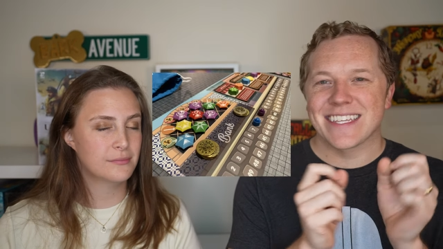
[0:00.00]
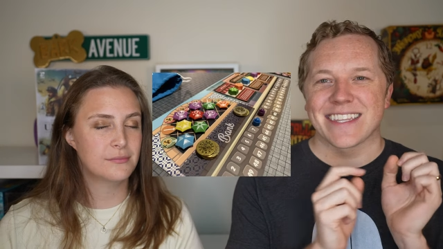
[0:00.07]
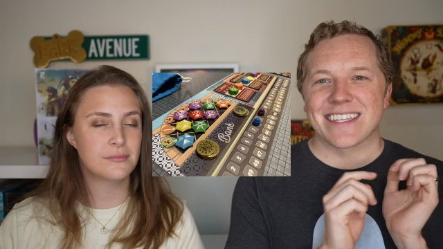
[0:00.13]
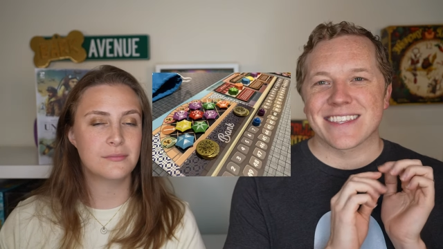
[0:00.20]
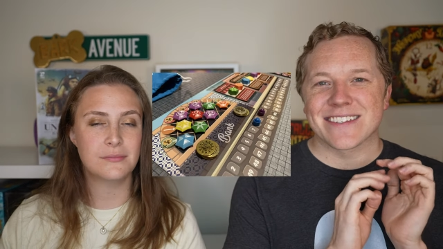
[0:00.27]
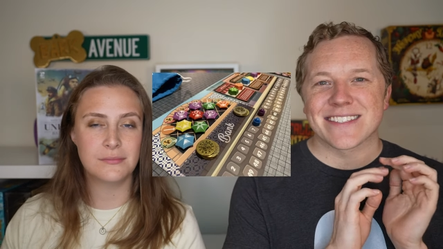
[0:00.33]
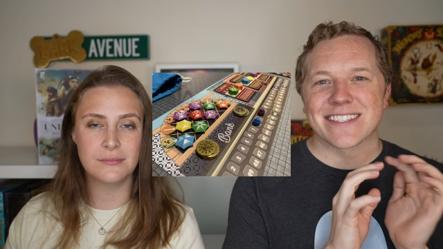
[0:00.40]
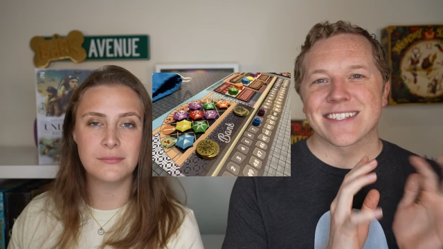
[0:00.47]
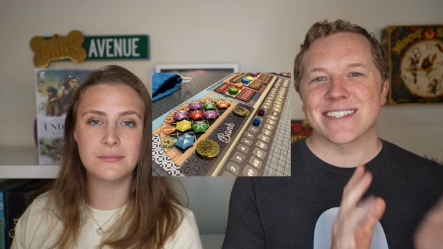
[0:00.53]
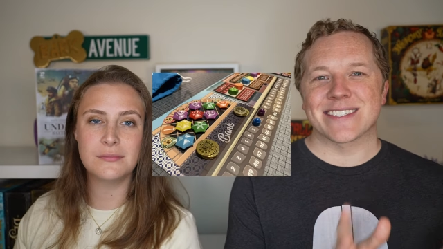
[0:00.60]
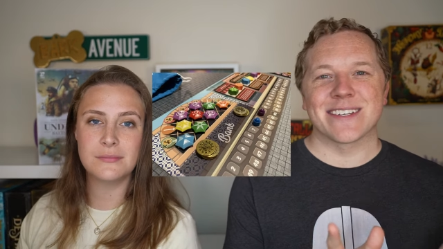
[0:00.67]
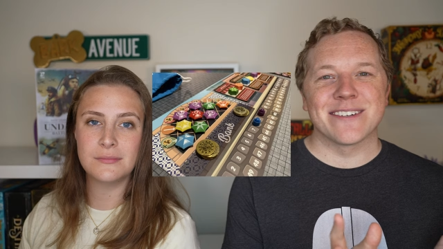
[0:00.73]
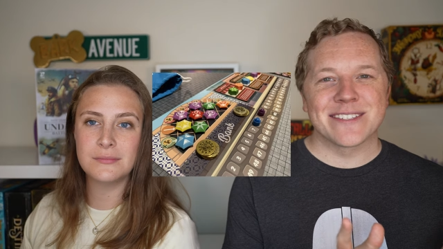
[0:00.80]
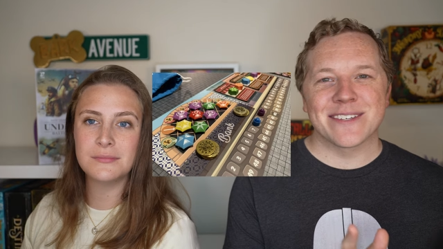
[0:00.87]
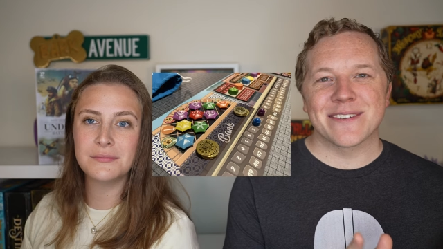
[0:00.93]
Speaker 1: I think those look
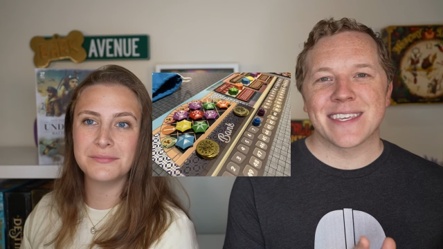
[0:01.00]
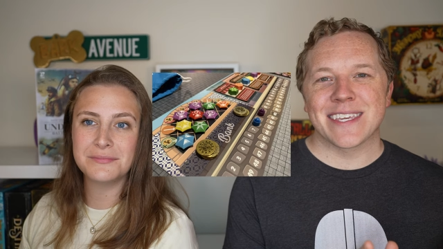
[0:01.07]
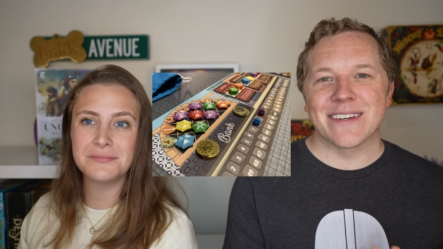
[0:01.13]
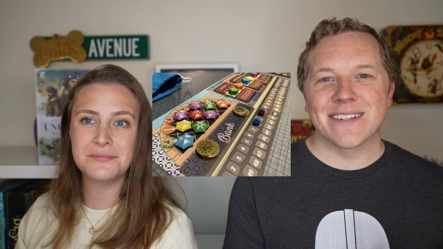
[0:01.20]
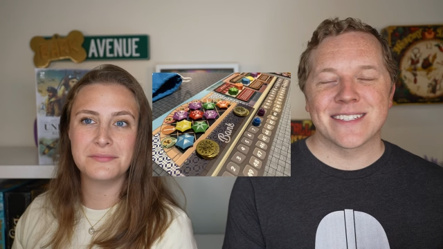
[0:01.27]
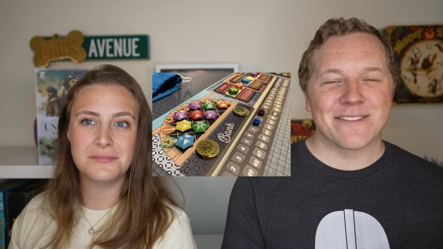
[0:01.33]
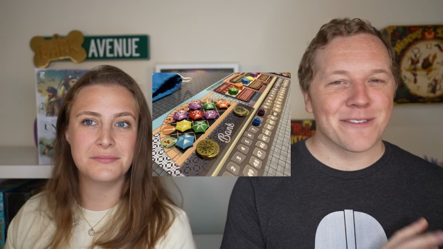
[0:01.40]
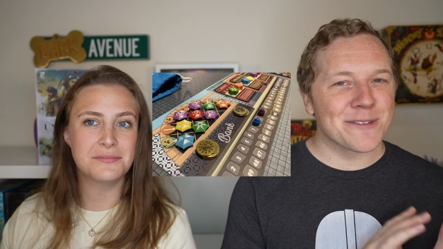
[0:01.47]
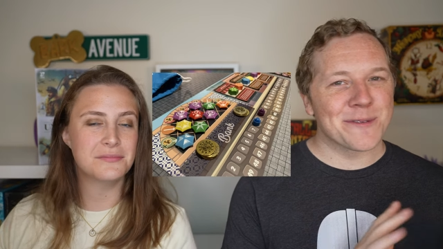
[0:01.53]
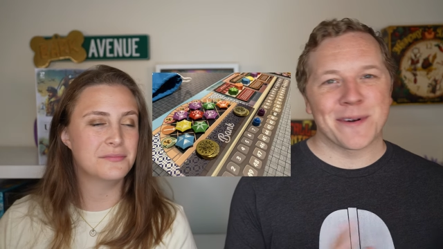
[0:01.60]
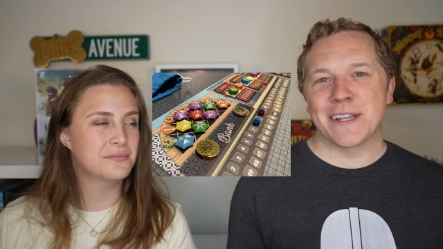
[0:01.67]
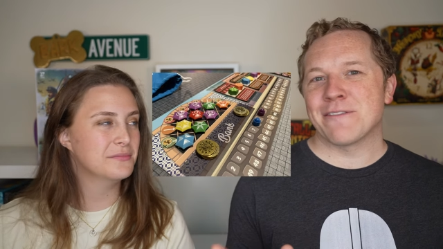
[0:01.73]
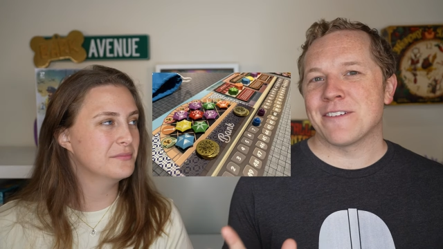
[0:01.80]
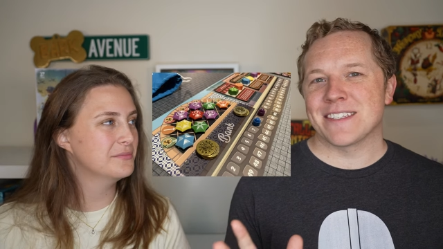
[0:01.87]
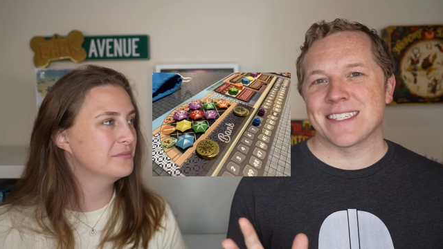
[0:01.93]
so, so cute. It's from
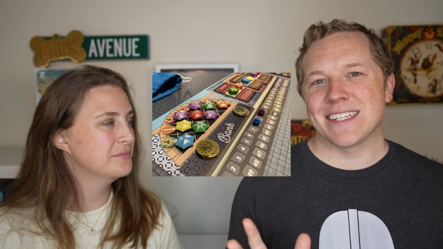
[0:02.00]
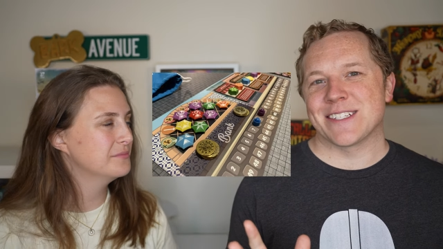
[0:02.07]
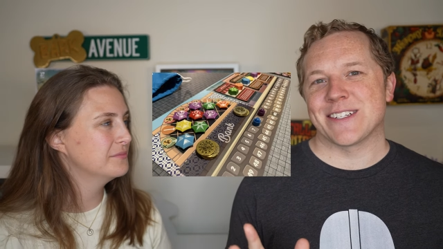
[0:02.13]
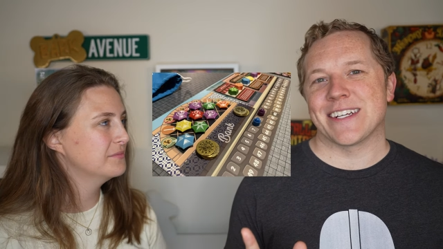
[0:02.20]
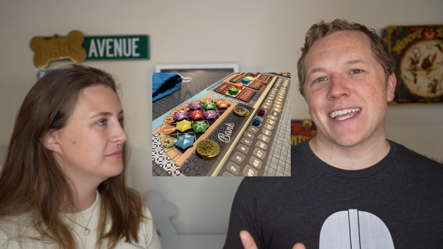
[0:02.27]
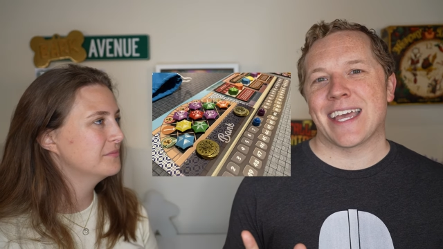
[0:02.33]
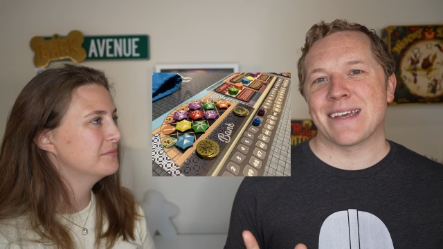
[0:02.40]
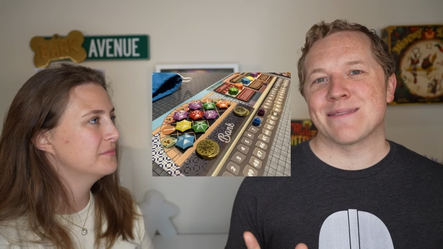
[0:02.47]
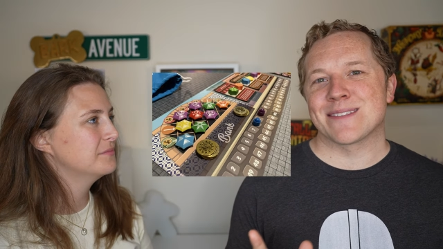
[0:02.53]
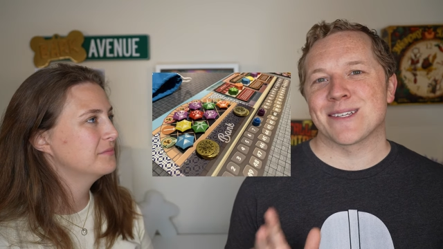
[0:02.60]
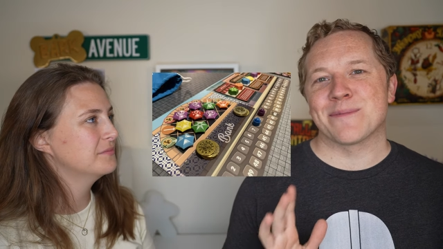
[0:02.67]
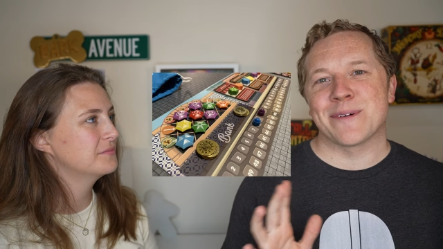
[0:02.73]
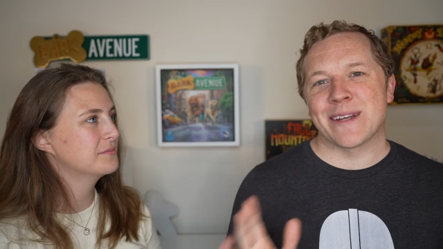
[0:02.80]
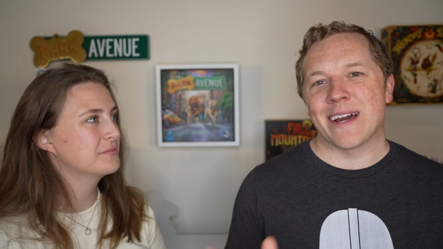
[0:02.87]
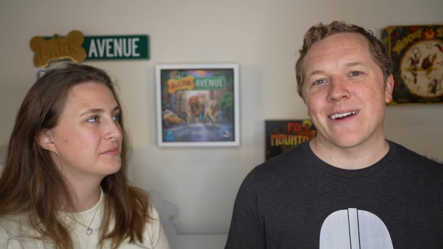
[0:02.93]
25th mm-hmm. Century Games
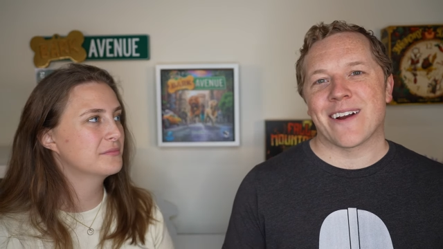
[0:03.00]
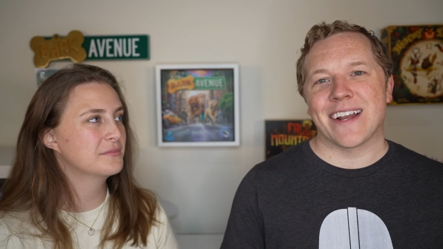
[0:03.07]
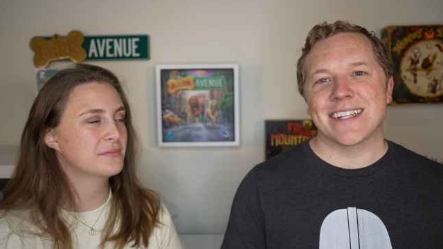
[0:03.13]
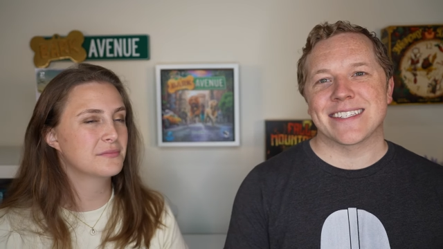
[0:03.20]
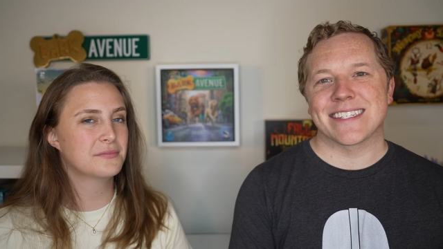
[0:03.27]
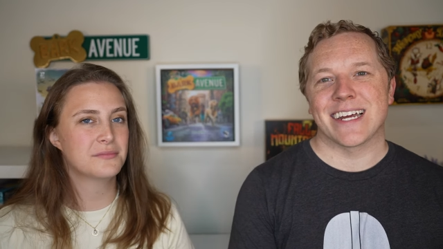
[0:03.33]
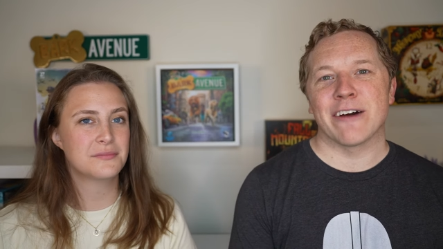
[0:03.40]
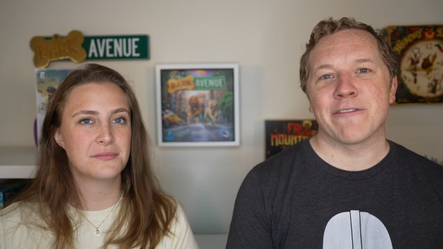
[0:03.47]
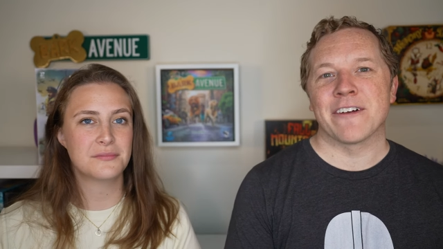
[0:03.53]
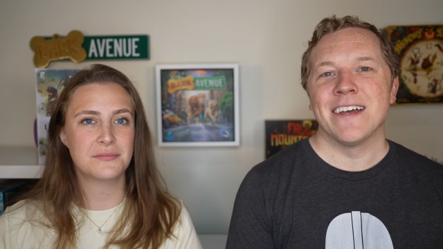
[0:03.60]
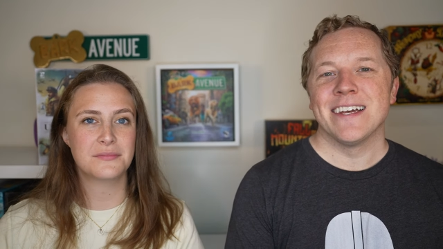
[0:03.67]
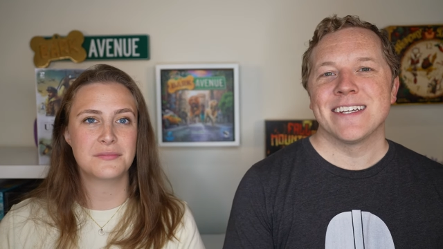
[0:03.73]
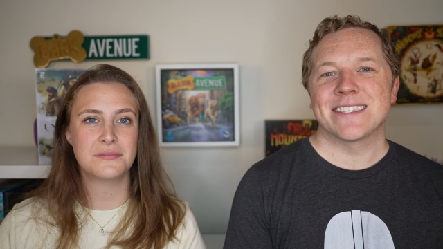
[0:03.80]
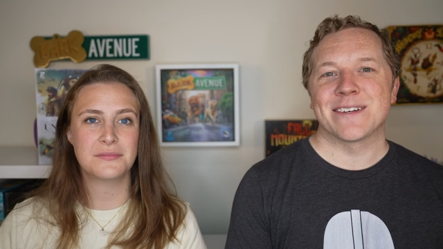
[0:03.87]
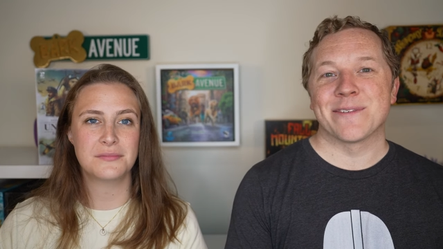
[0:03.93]
who put out great stuff.
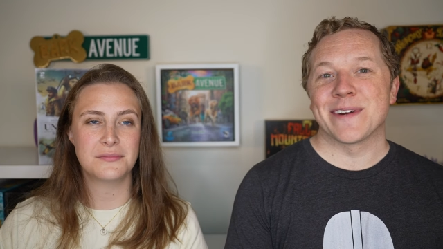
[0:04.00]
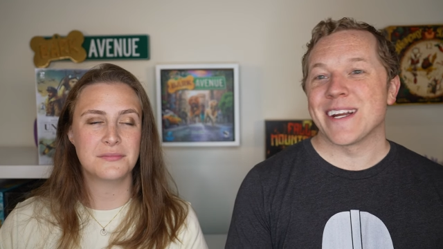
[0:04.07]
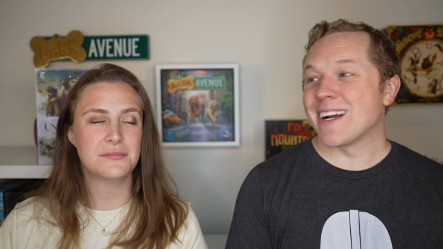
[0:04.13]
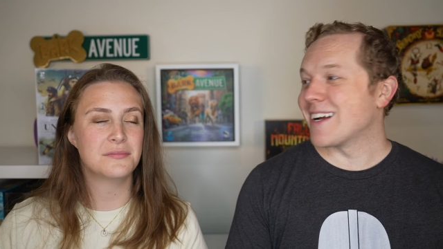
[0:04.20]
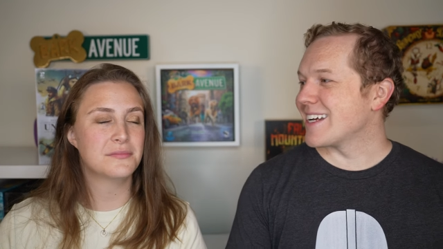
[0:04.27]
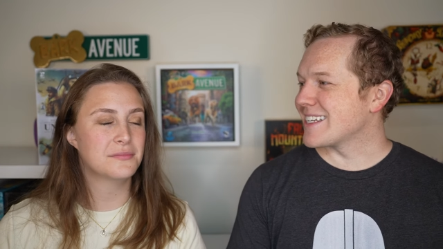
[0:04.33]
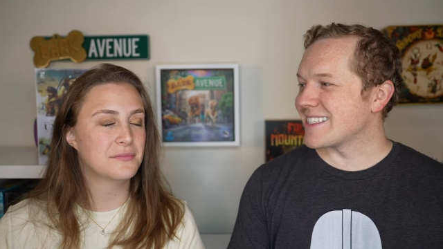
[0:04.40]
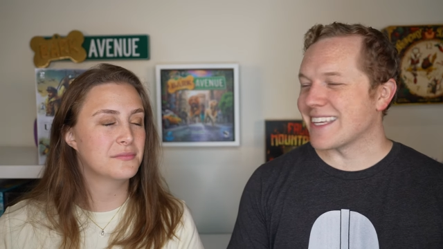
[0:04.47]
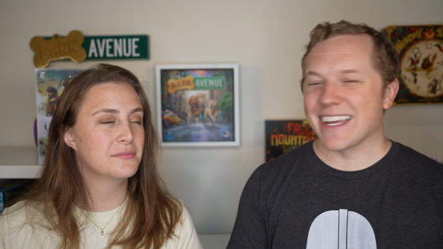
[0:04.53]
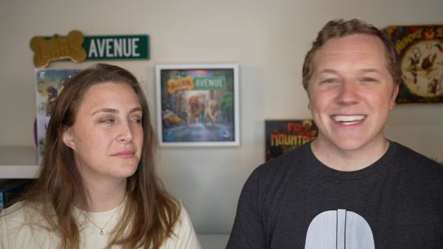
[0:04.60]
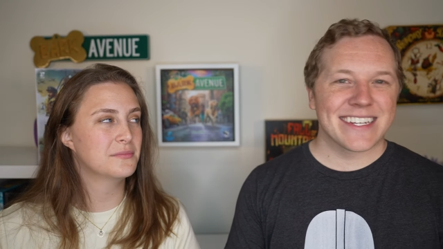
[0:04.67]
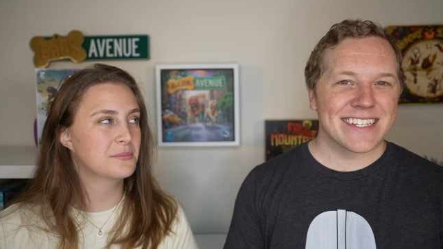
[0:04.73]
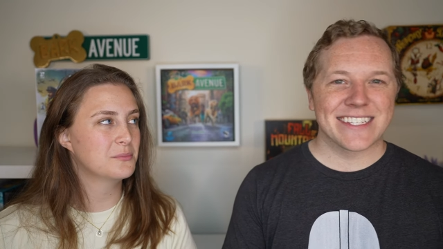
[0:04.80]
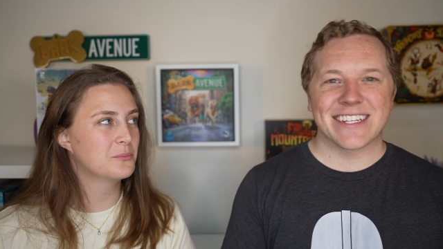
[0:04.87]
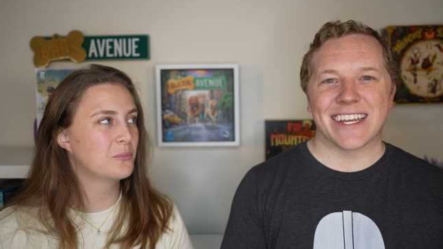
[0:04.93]
So we are
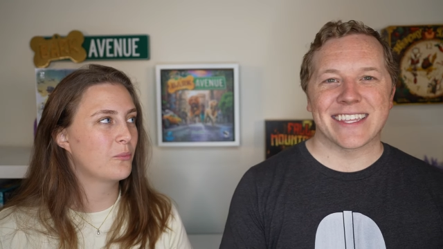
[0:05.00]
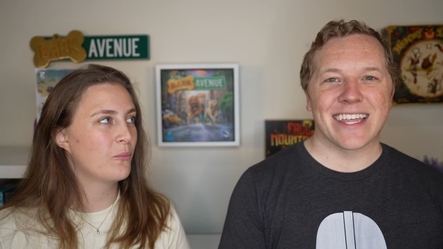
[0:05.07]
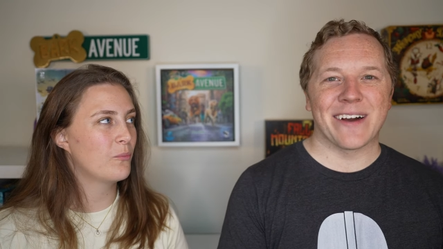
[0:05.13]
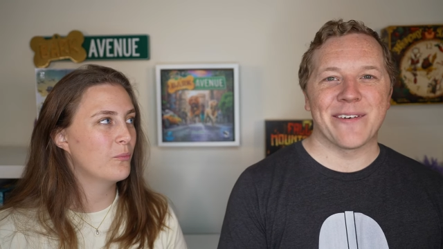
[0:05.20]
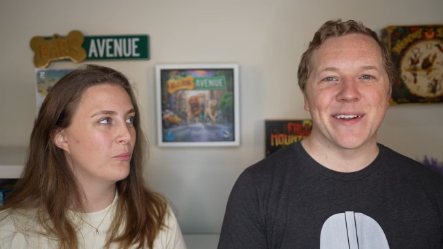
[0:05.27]
excited to check that